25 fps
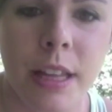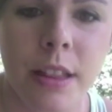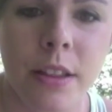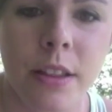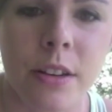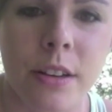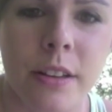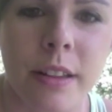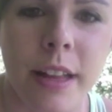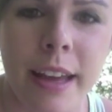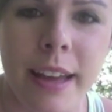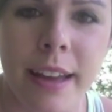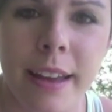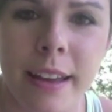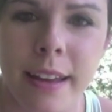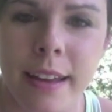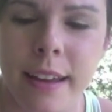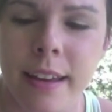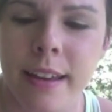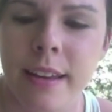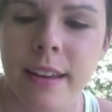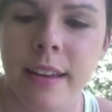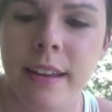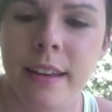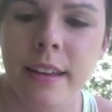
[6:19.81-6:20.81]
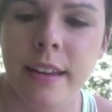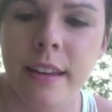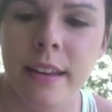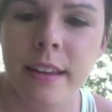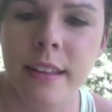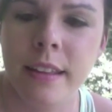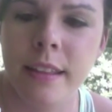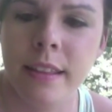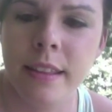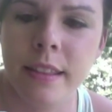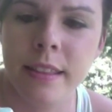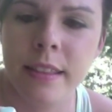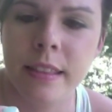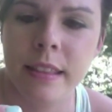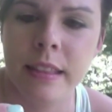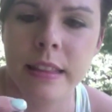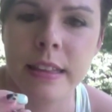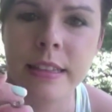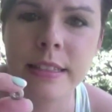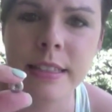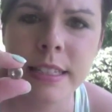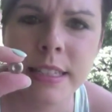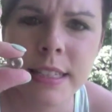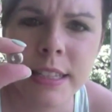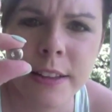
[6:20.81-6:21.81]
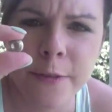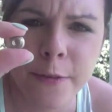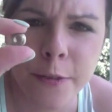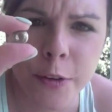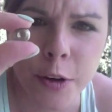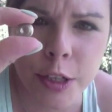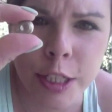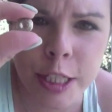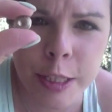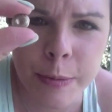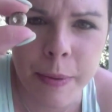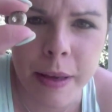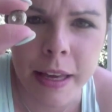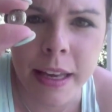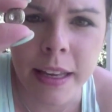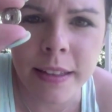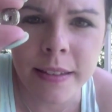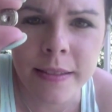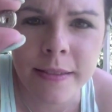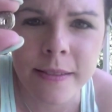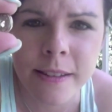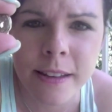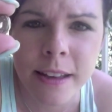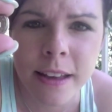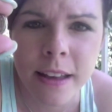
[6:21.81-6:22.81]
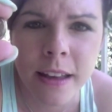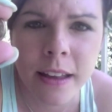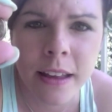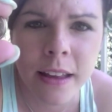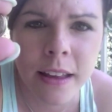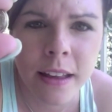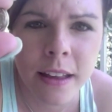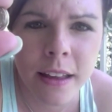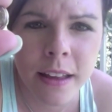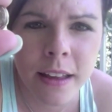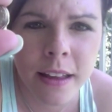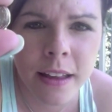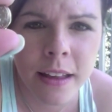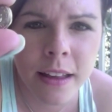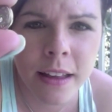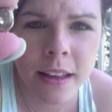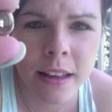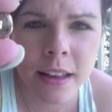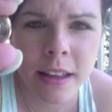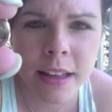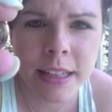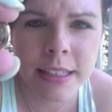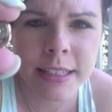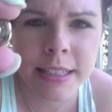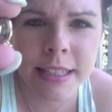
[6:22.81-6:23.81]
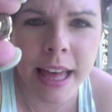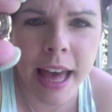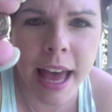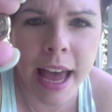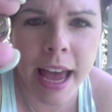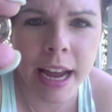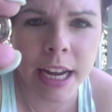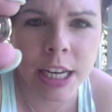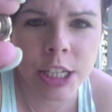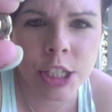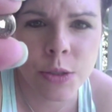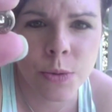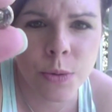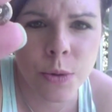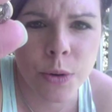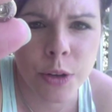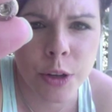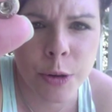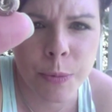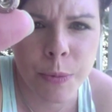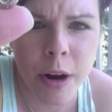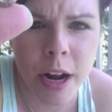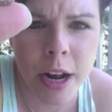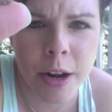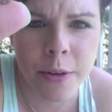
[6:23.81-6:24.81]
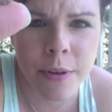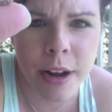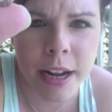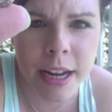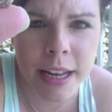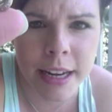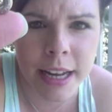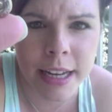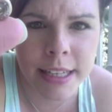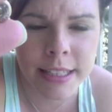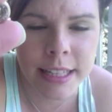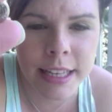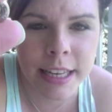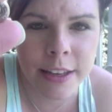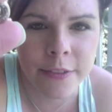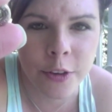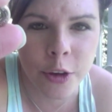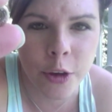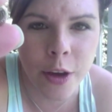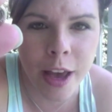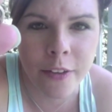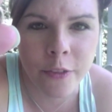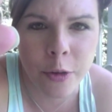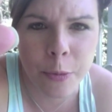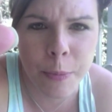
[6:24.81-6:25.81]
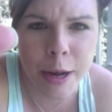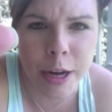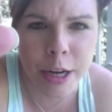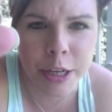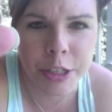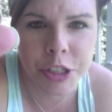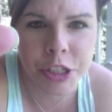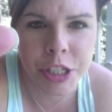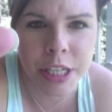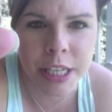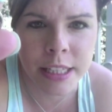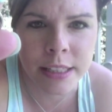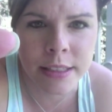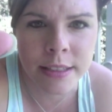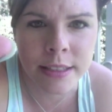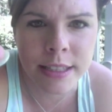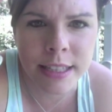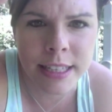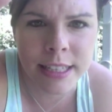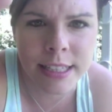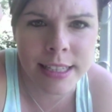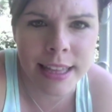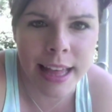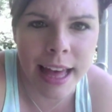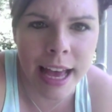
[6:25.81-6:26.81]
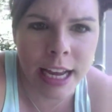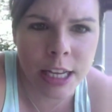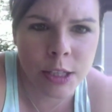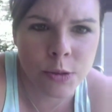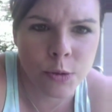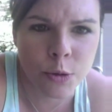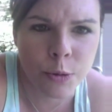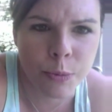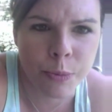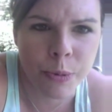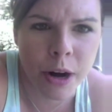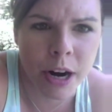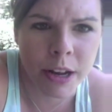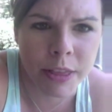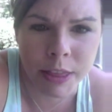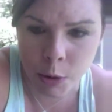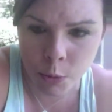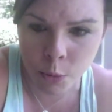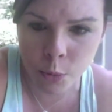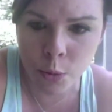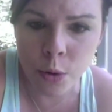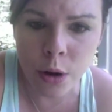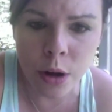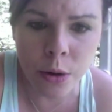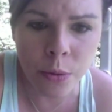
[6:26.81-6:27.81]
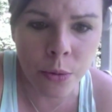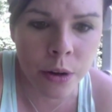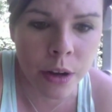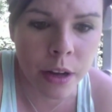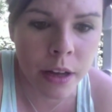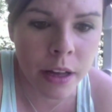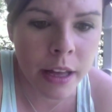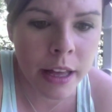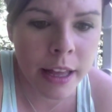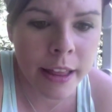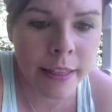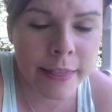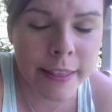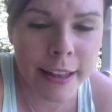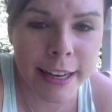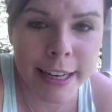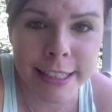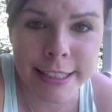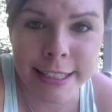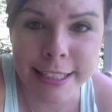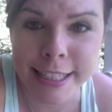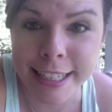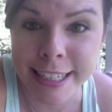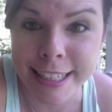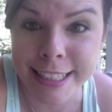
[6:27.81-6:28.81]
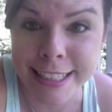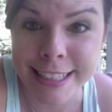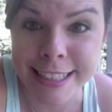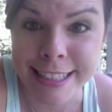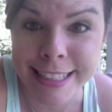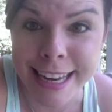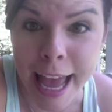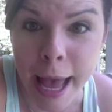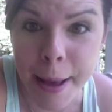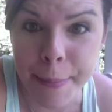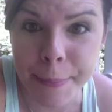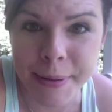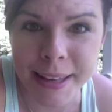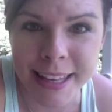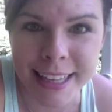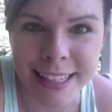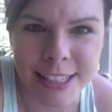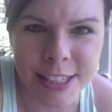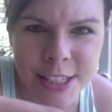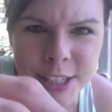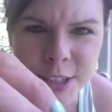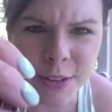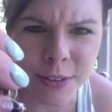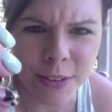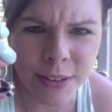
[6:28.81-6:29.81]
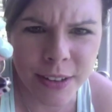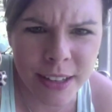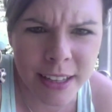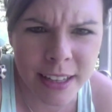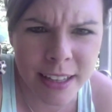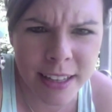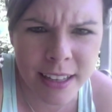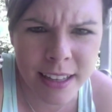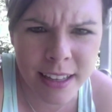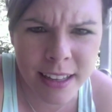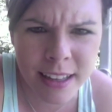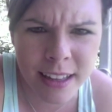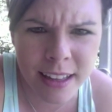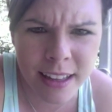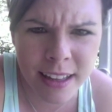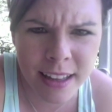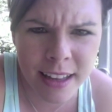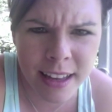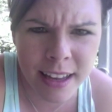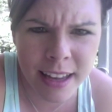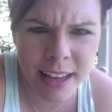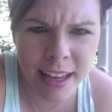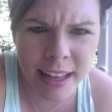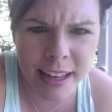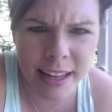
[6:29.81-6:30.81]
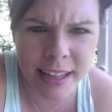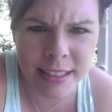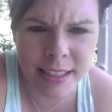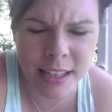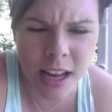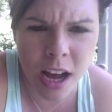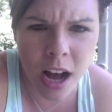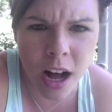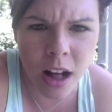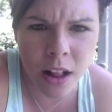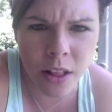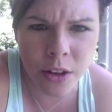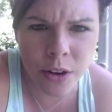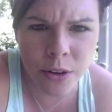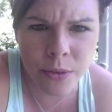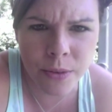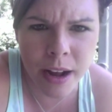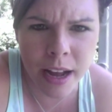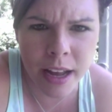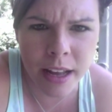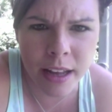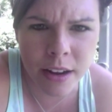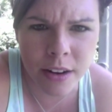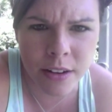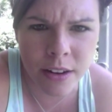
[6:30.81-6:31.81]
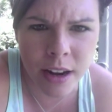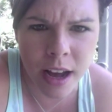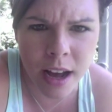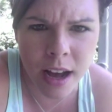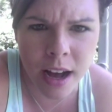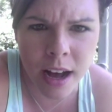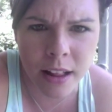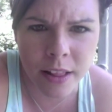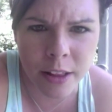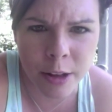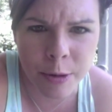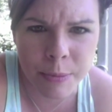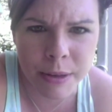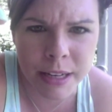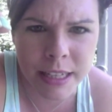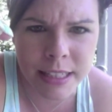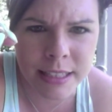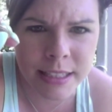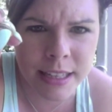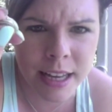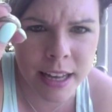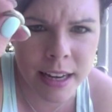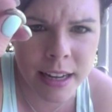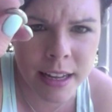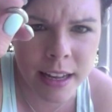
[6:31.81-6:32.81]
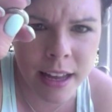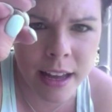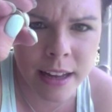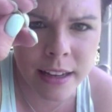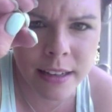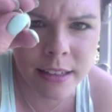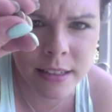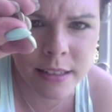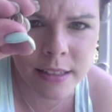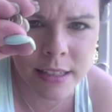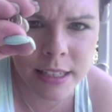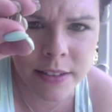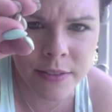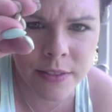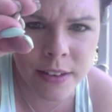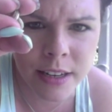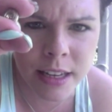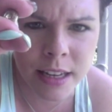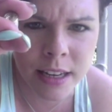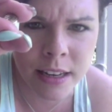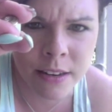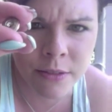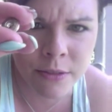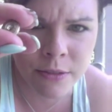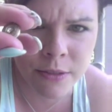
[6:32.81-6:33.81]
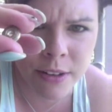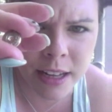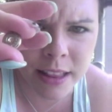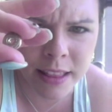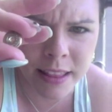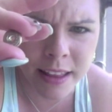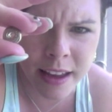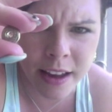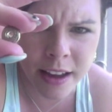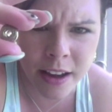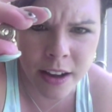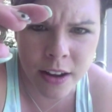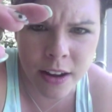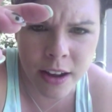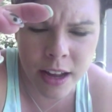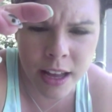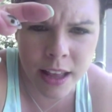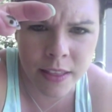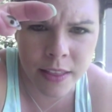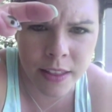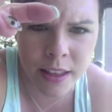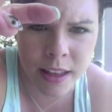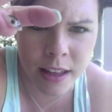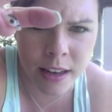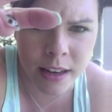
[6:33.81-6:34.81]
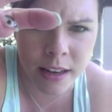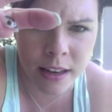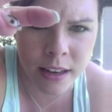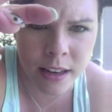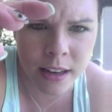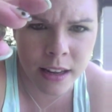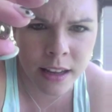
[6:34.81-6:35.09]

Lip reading: they look like. This is the first piece. It's the actual, you probably recognize it if you have a pair of jeans. It's the actual part that it's going to snap into. And it's hollow, right, or not hollow, but it's kind of got divoted right there. And then